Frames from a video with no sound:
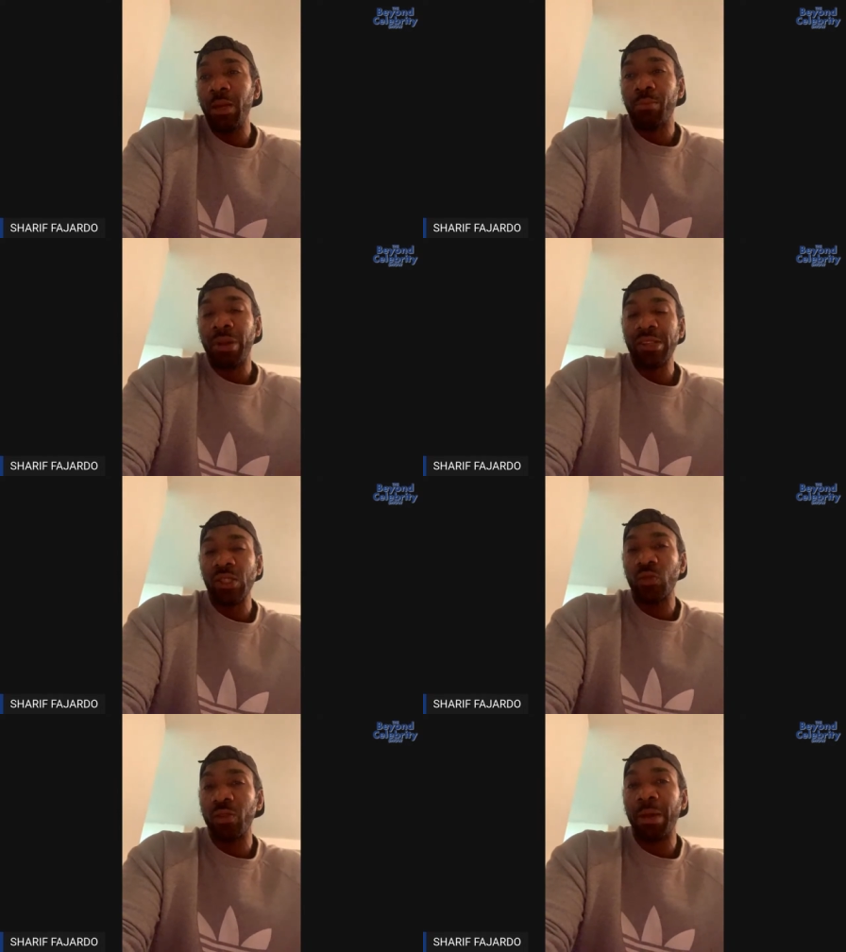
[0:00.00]
in
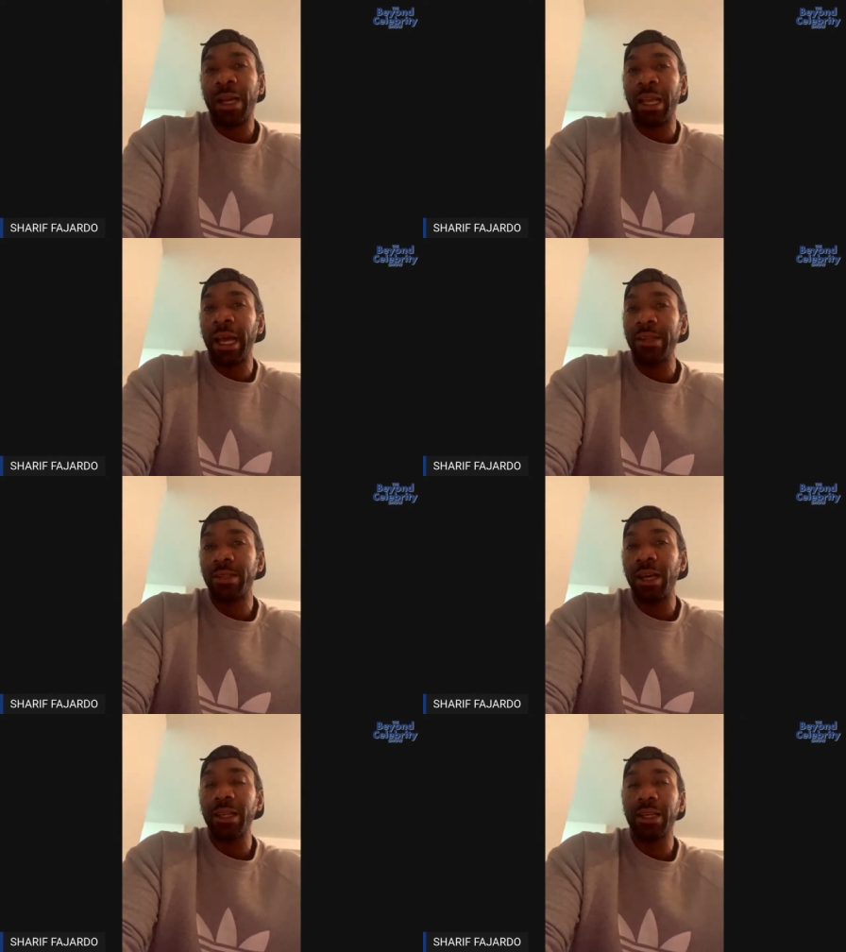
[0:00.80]
presence with my
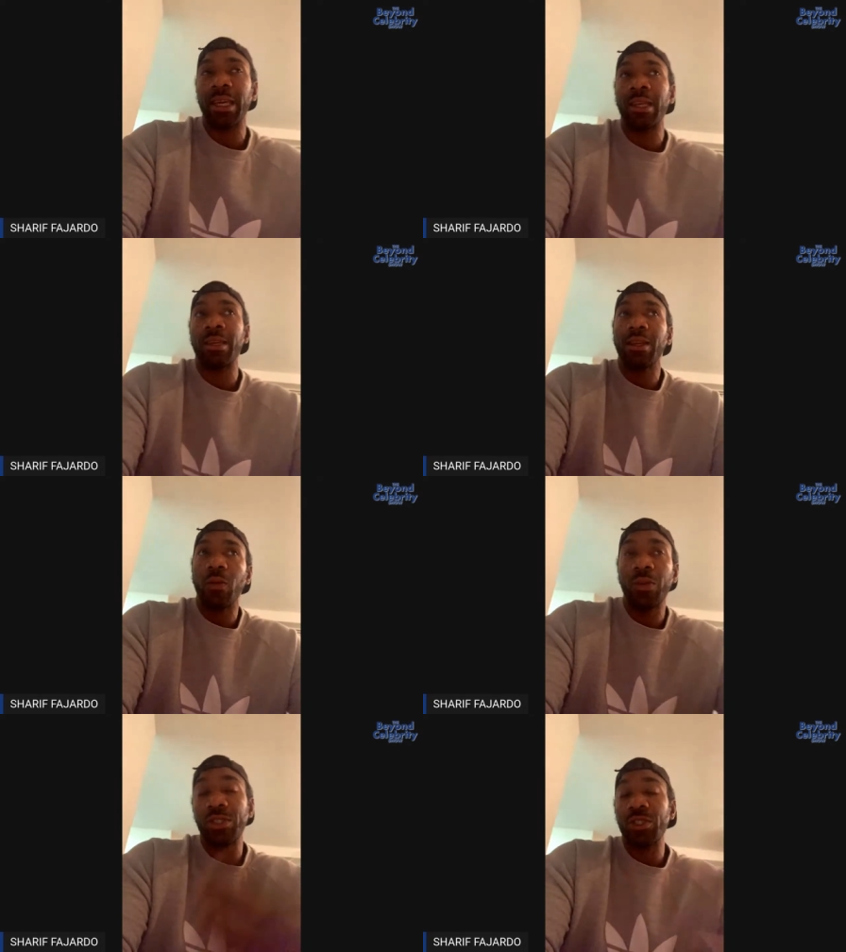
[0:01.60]
clientele again,
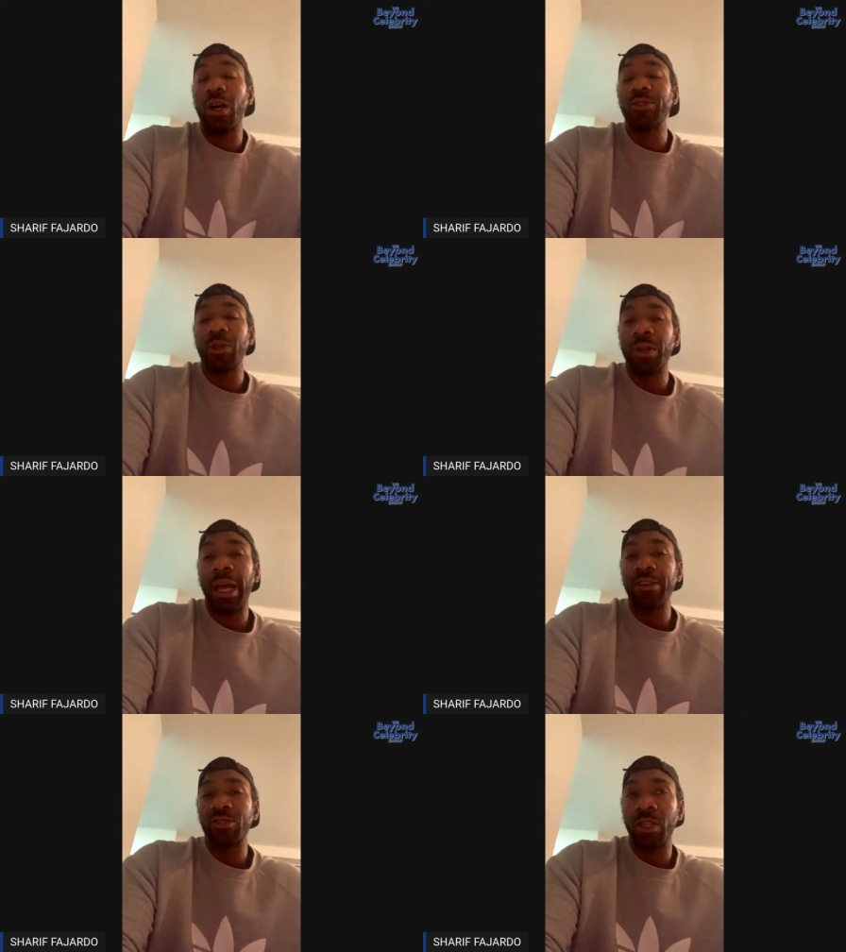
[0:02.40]
which is also
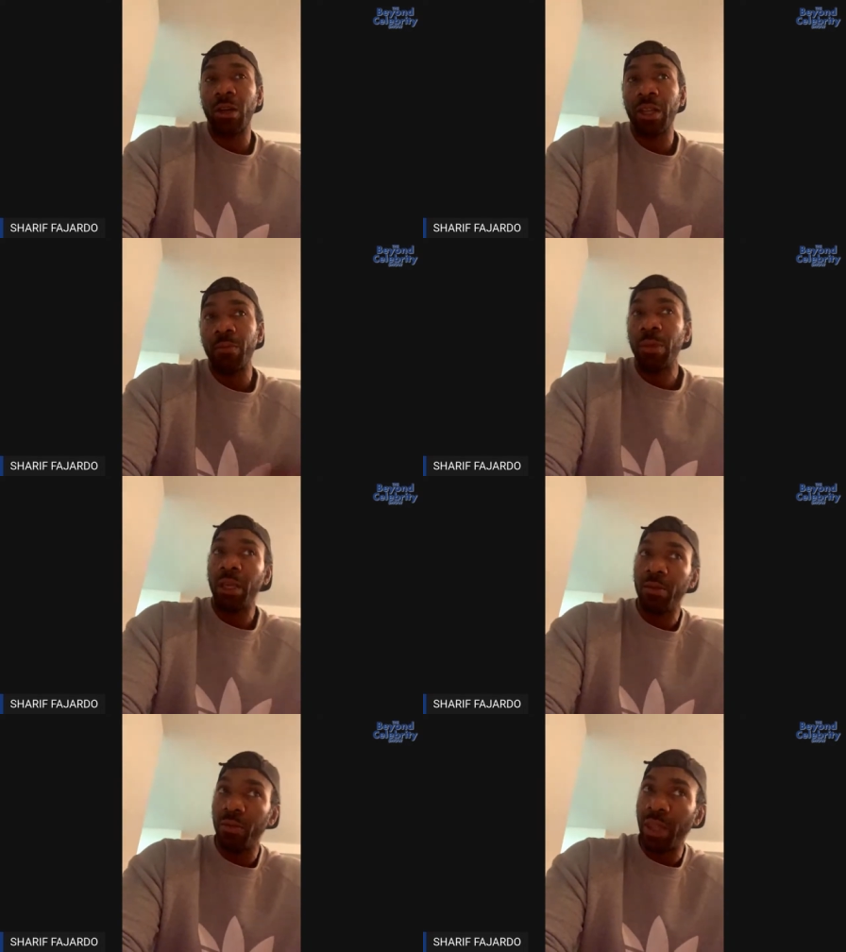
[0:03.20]
nice, you know,
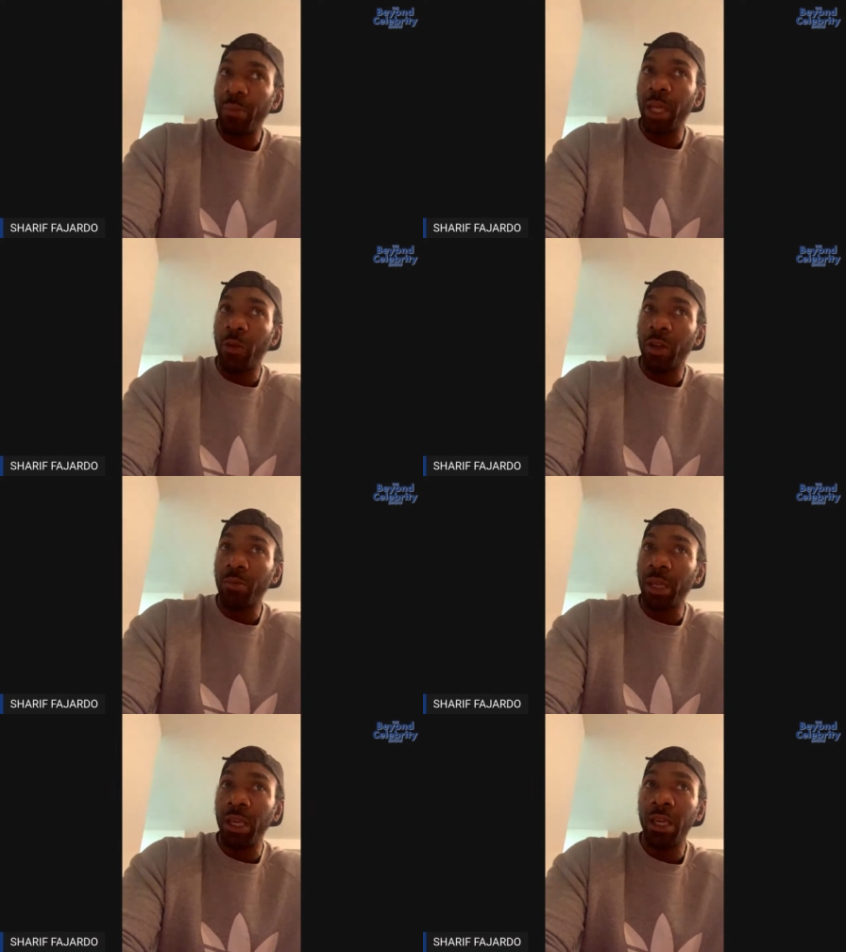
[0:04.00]
them hearing
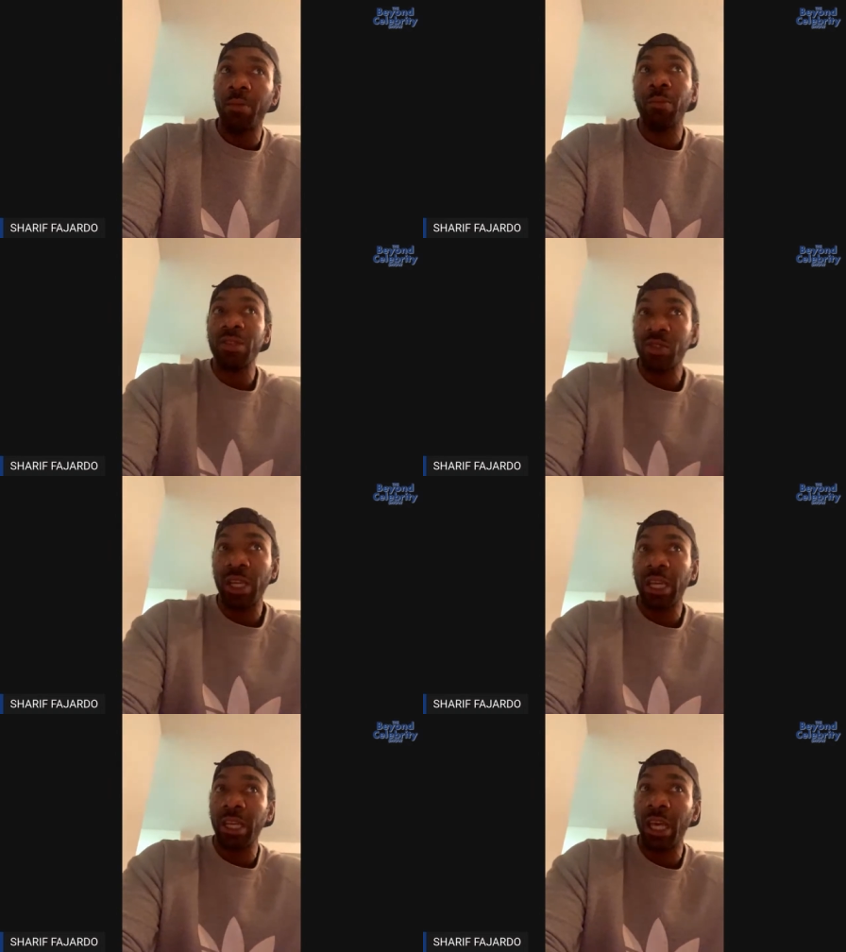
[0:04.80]
me and me
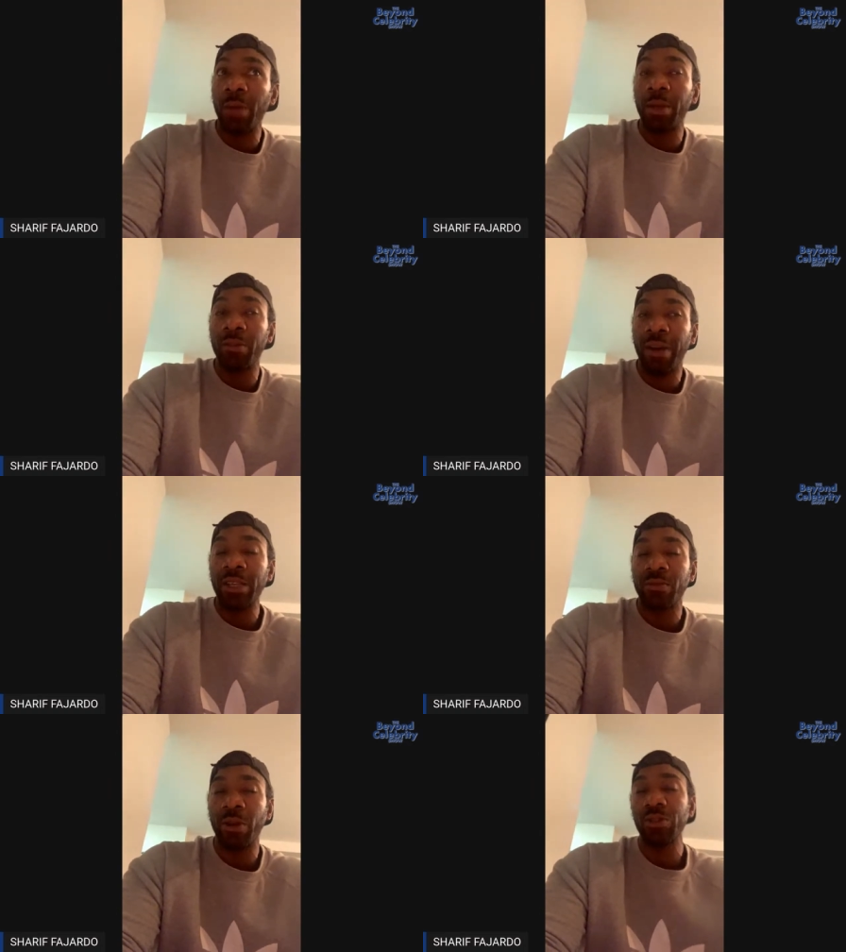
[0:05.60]
seeing them and
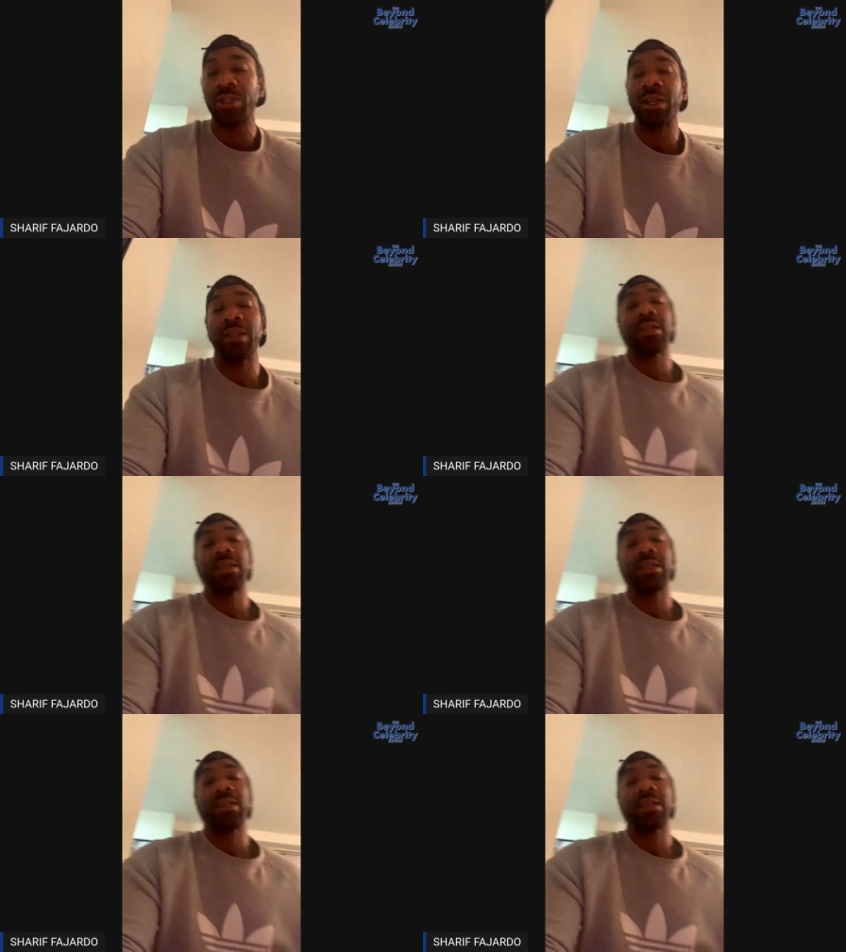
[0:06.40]
vice versa.